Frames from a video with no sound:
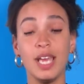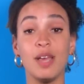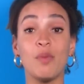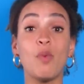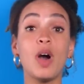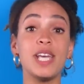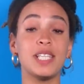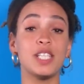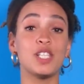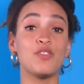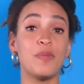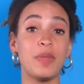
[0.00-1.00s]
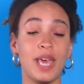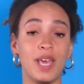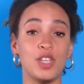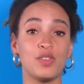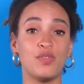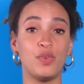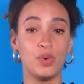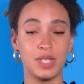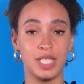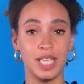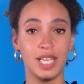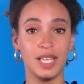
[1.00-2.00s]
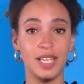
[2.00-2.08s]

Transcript: It widens from the age of 40.